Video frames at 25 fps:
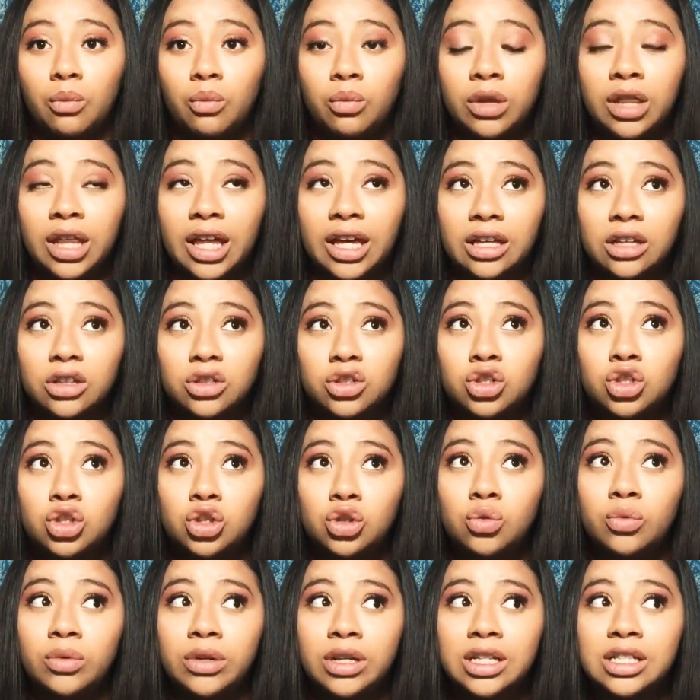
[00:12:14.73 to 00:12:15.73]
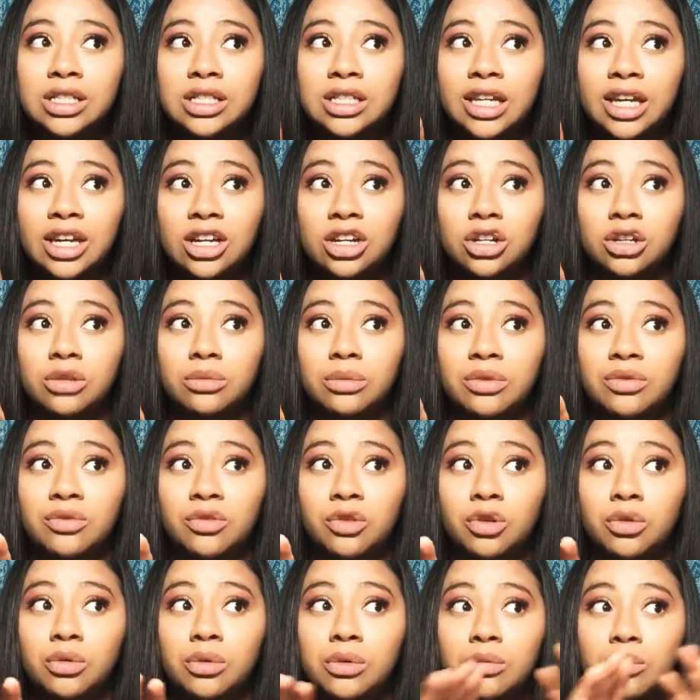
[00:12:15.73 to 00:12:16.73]
we, like 2 weeks later,
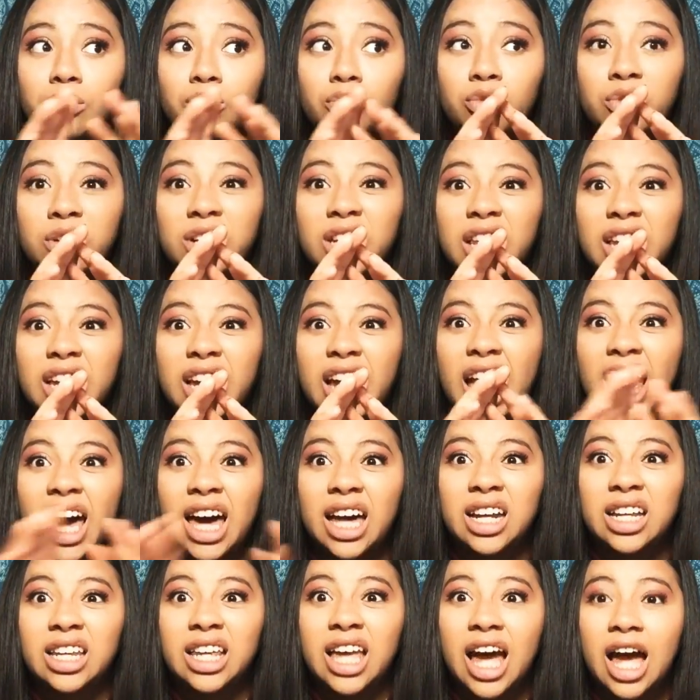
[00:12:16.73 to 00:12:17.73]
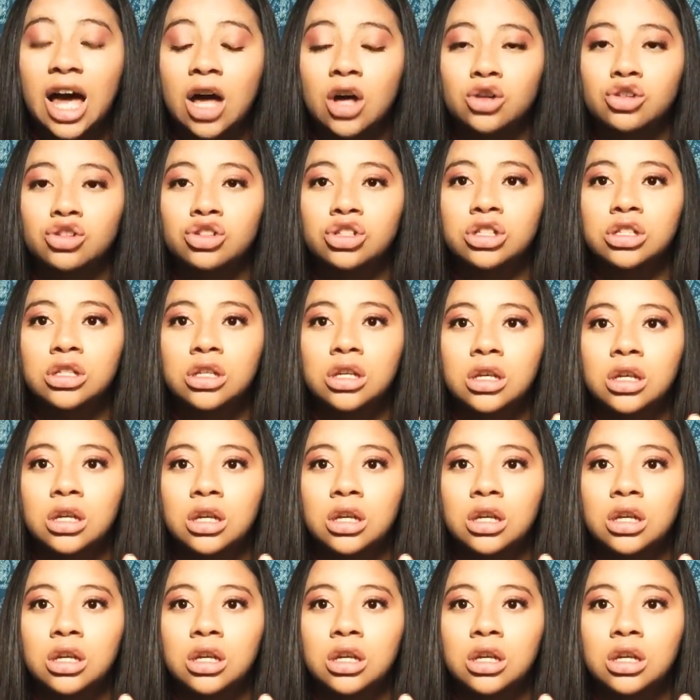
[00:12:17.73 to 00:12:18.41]
before we were like out of the house,